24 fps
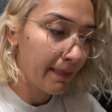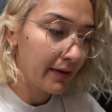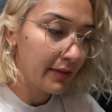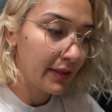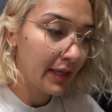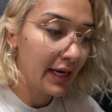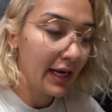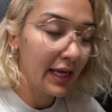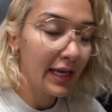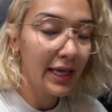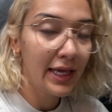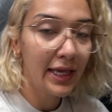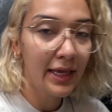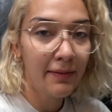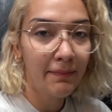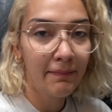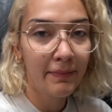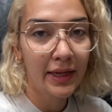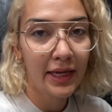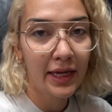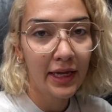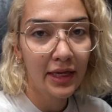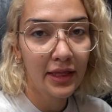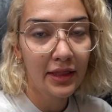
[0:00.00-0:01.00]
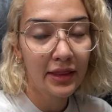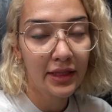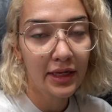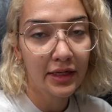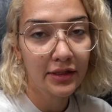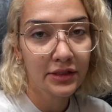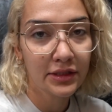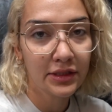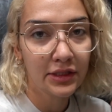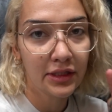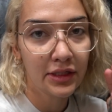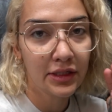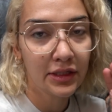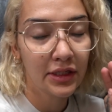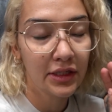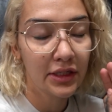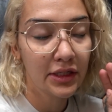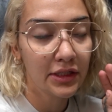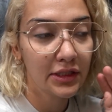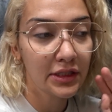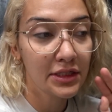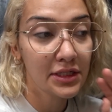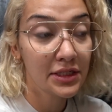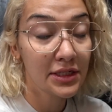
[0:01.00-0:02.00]
that I hit my 8,000
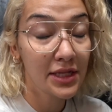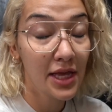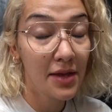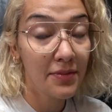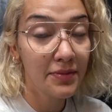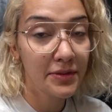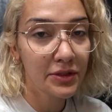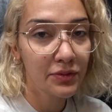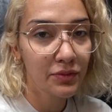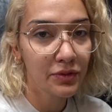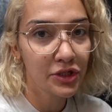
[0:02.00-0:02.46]
steps,